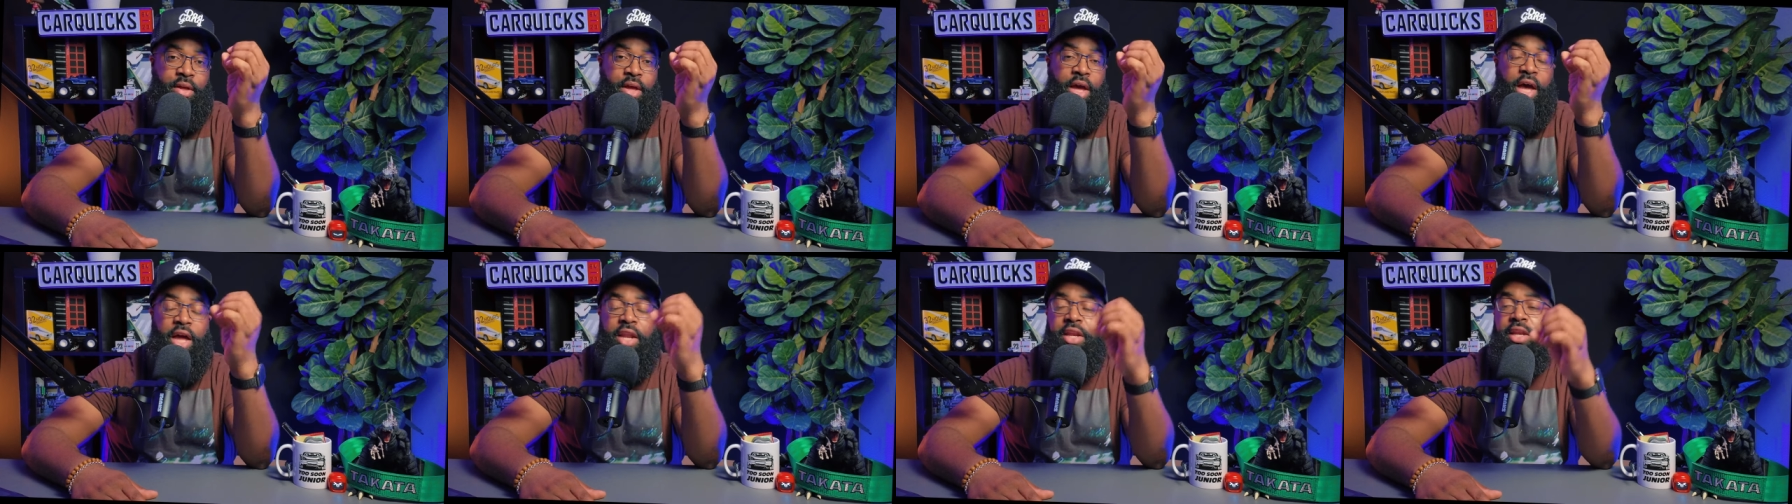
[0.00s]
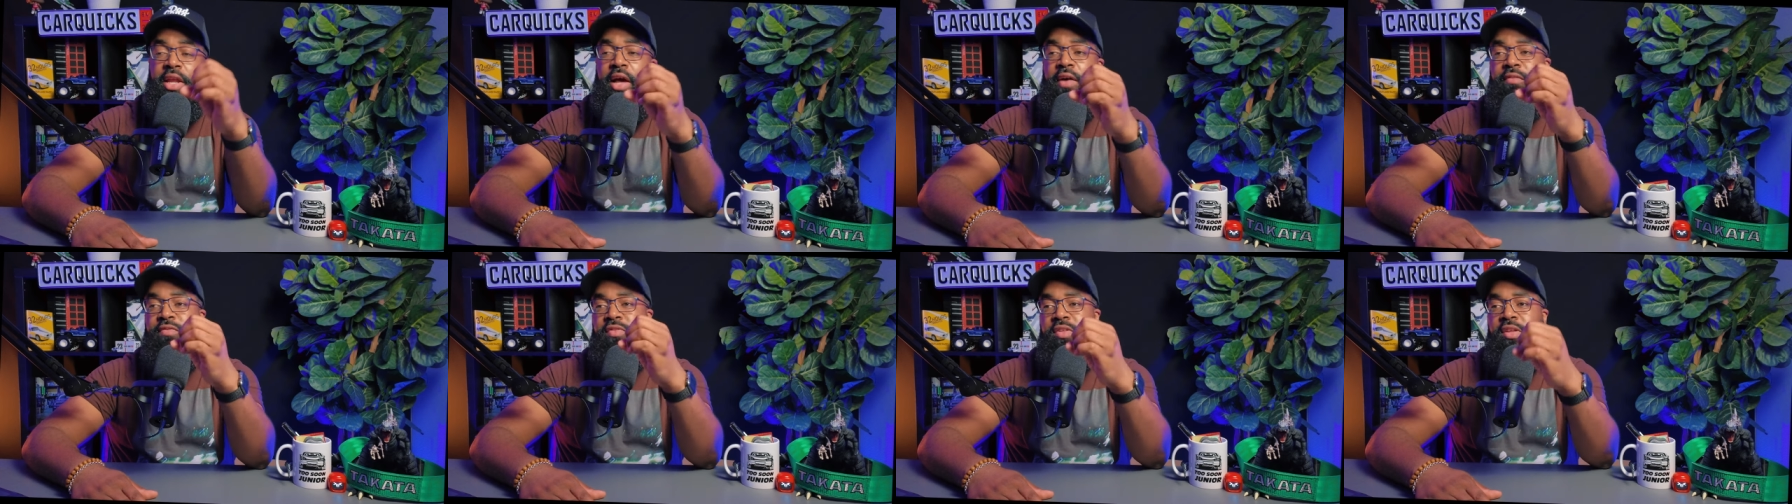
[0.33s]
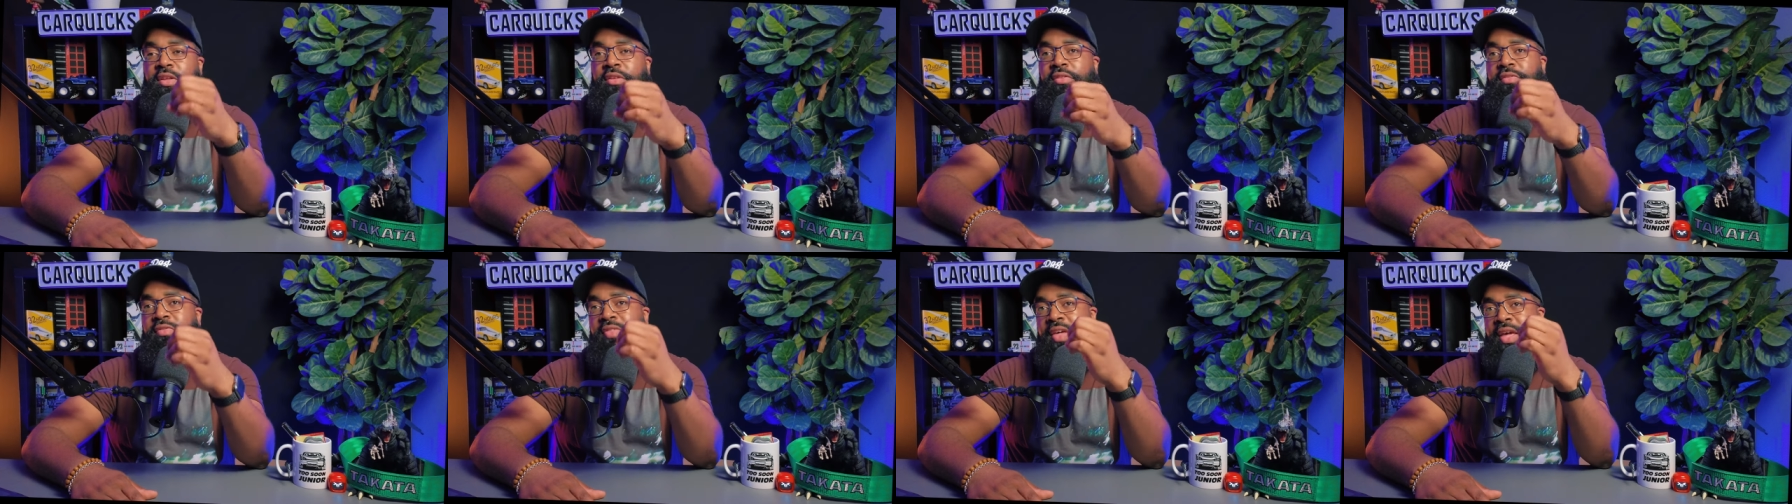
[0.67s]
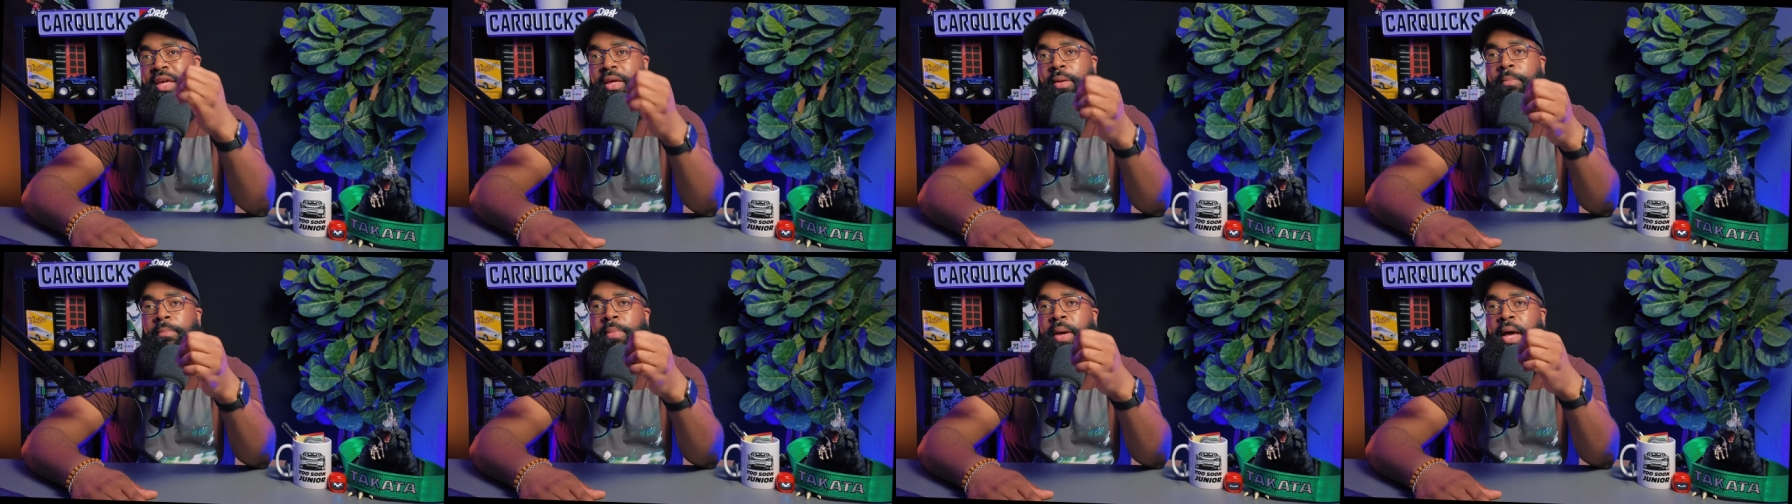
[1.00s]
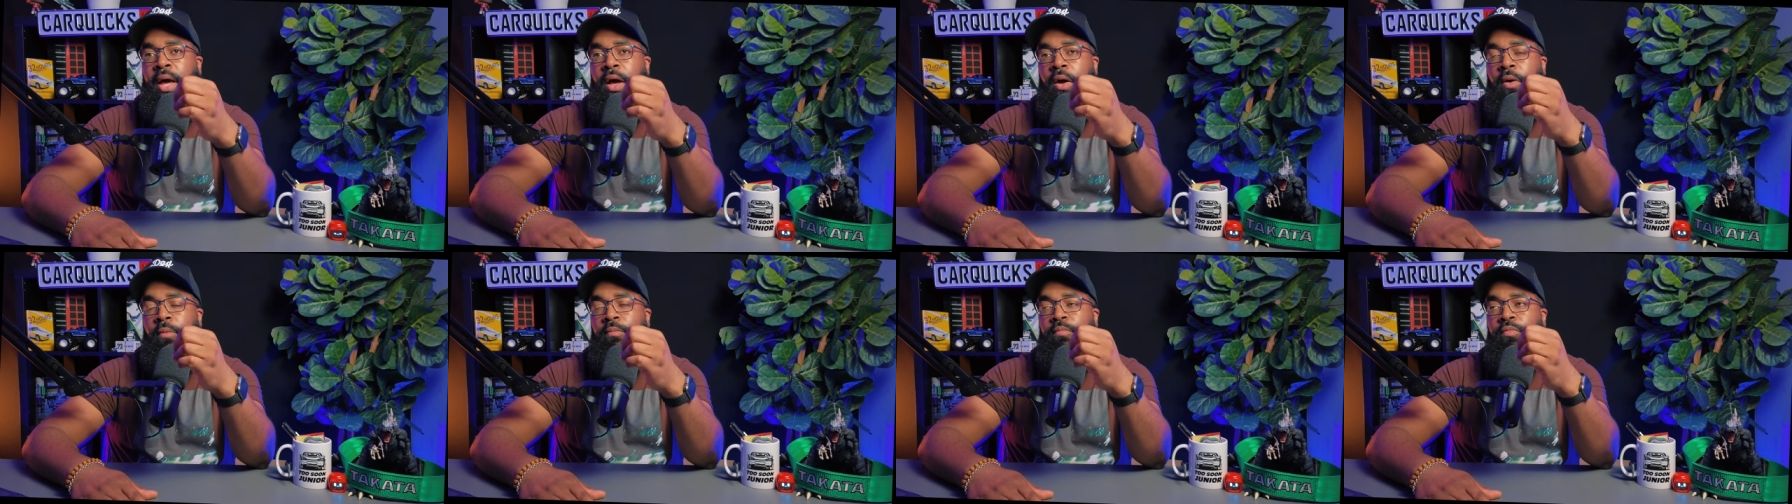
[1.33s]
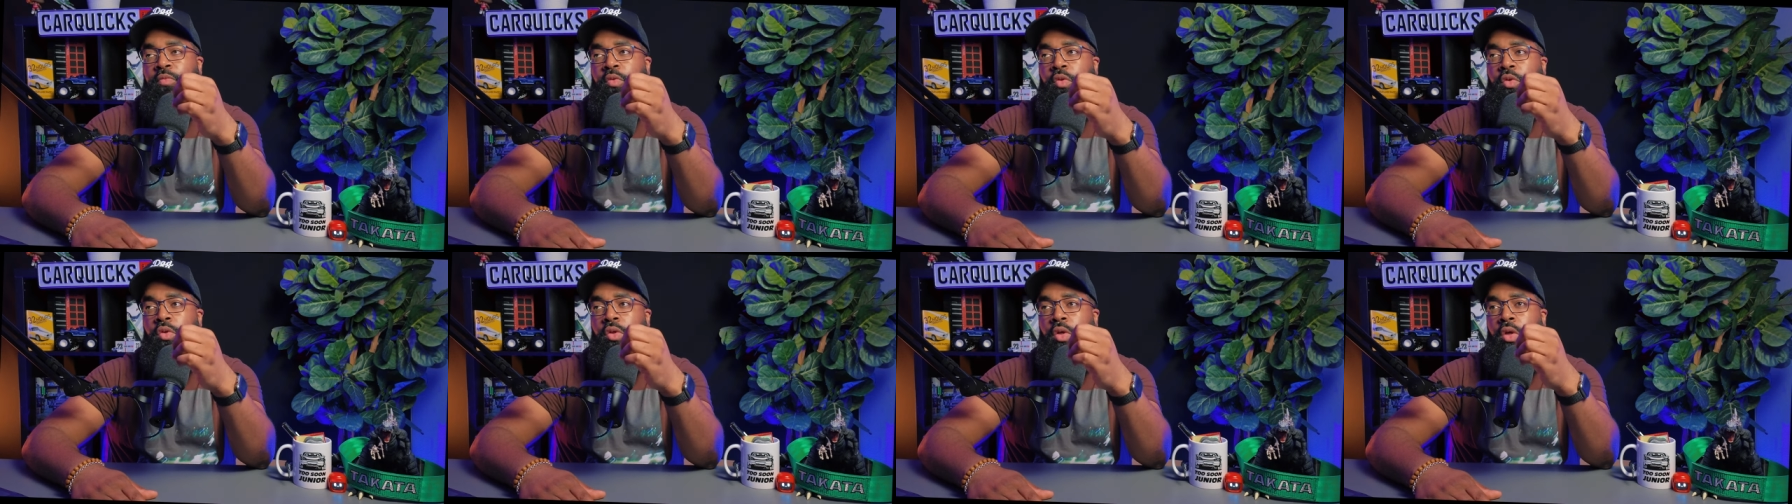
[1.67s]
Enough to think about,
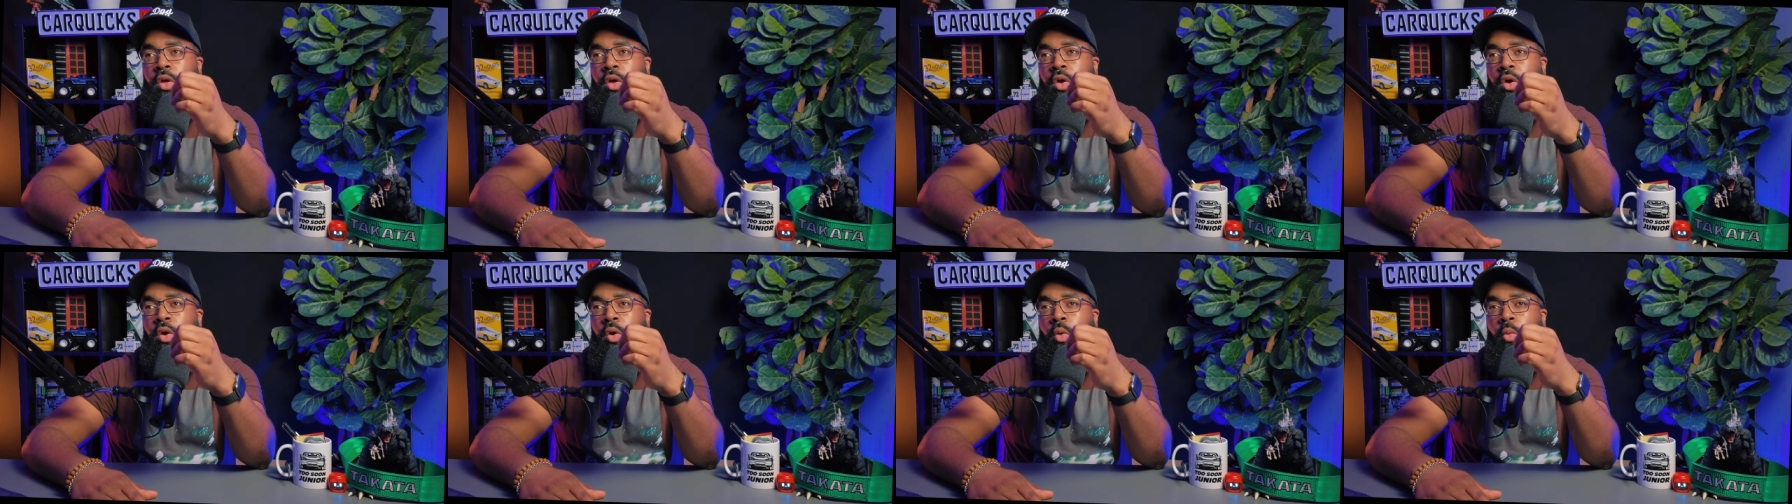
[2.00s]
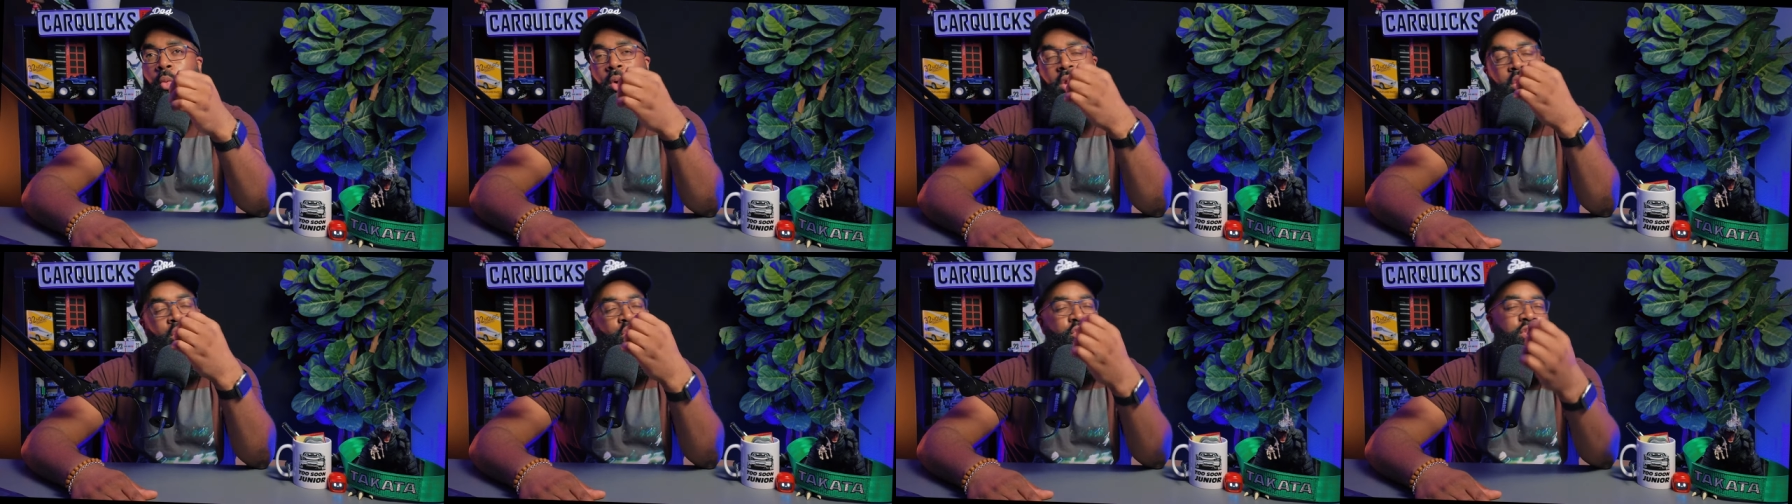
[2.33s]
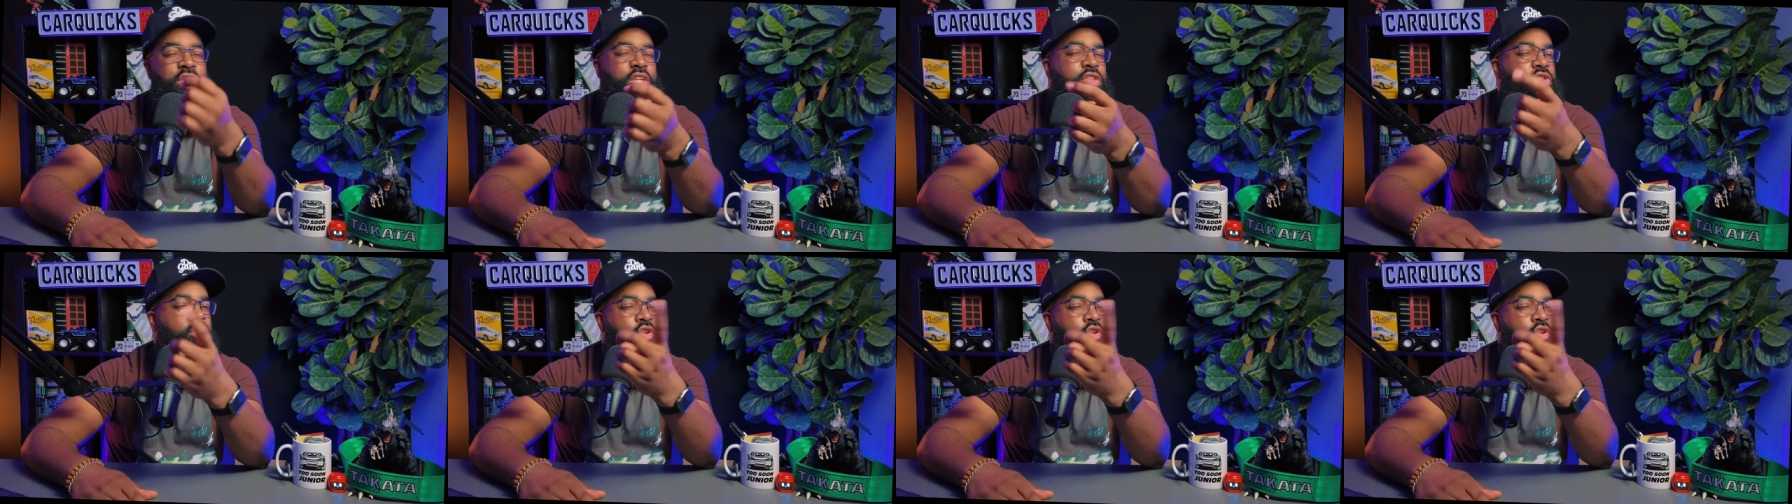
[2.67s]
what do you need